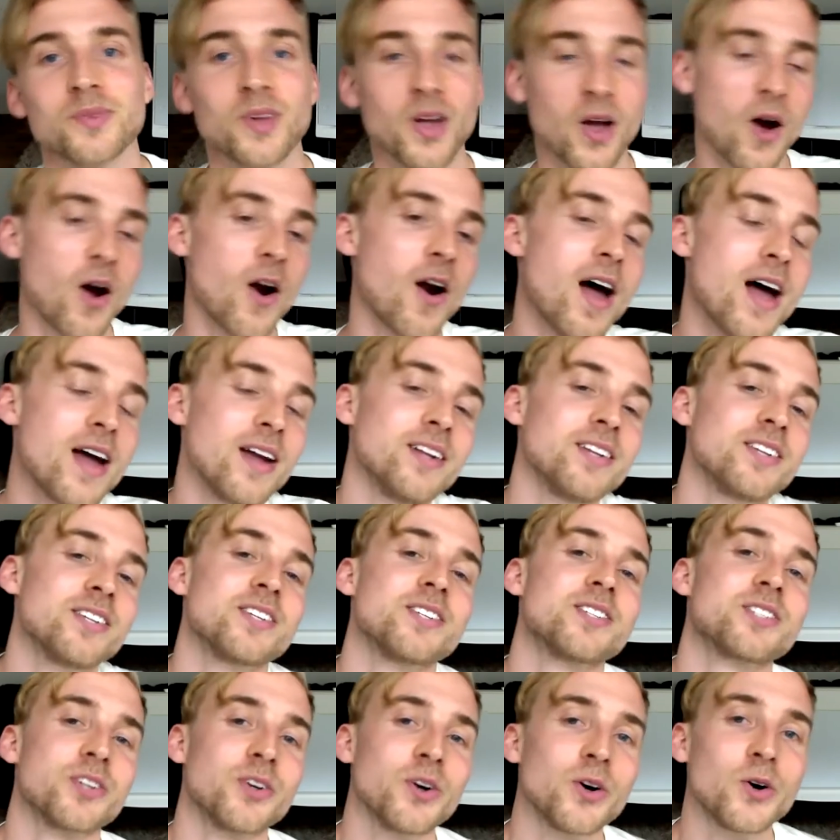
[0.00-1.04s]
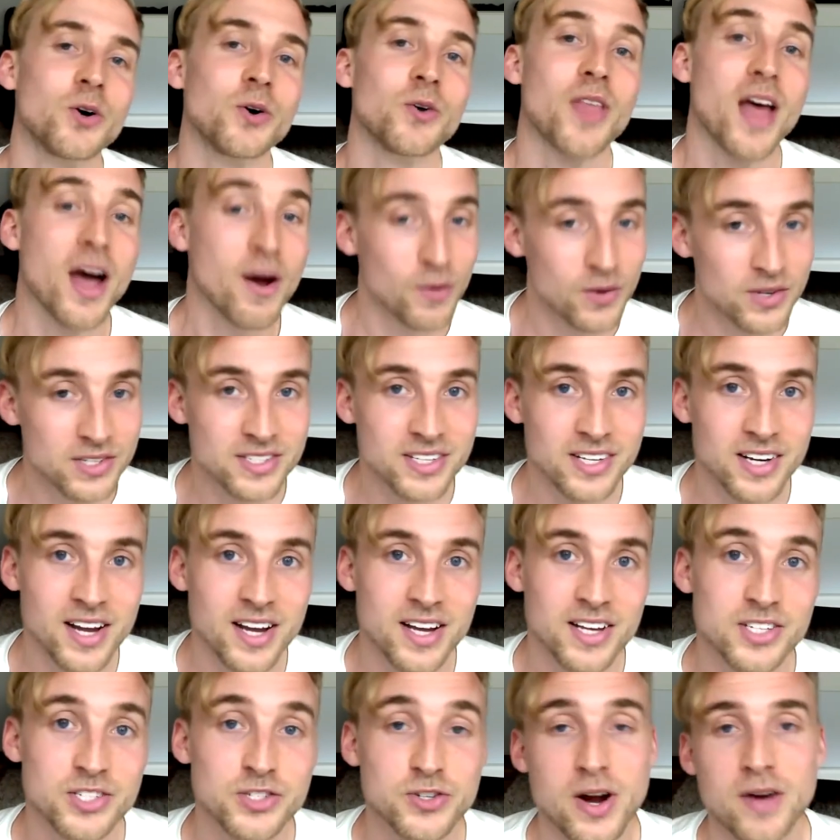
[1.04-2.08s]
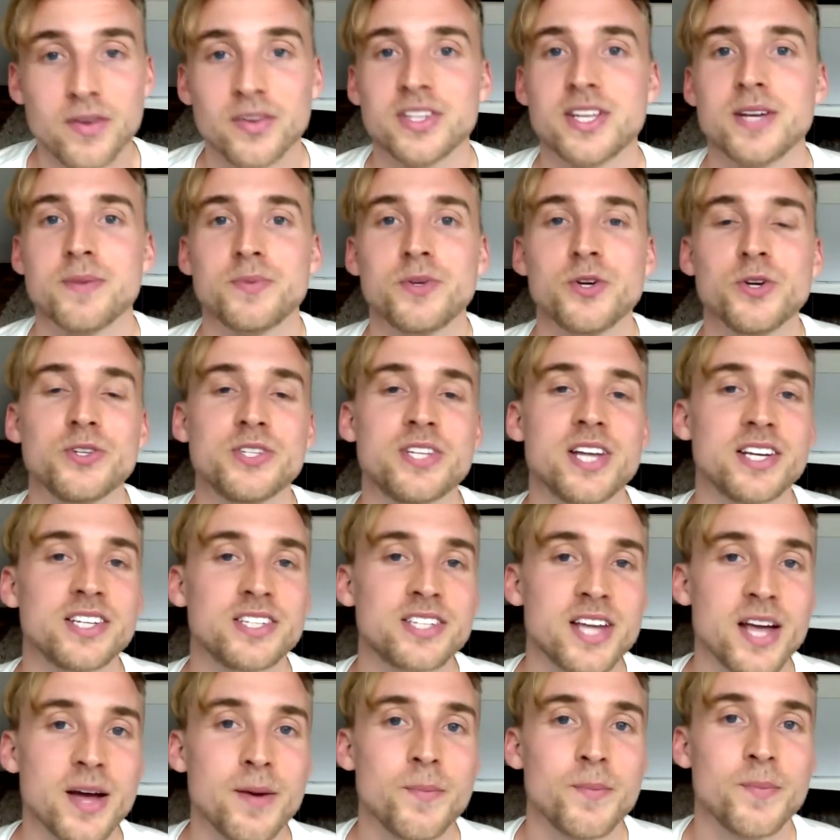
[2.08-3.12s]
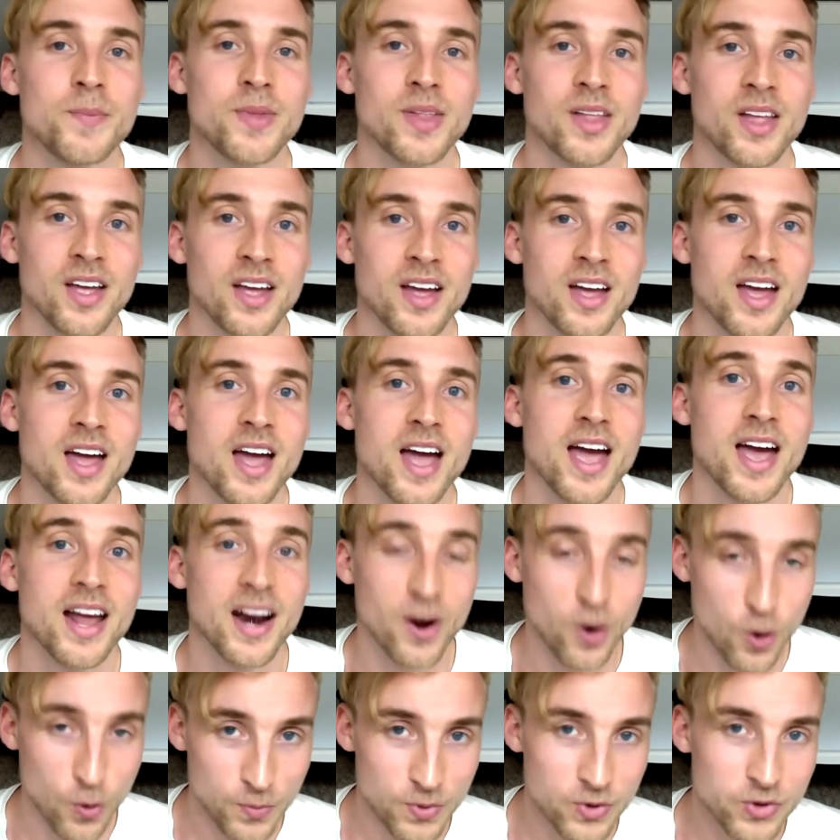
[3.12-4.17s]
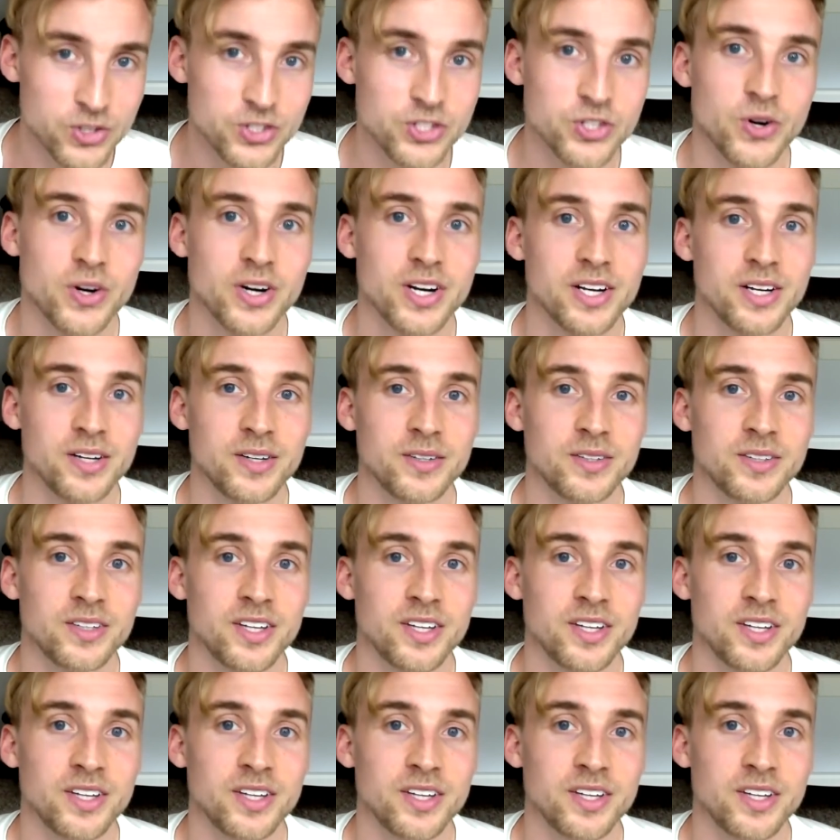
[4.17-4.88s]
All right, so that was today's Travel Tip Tuesday's tip, and I hope you enjoyed it.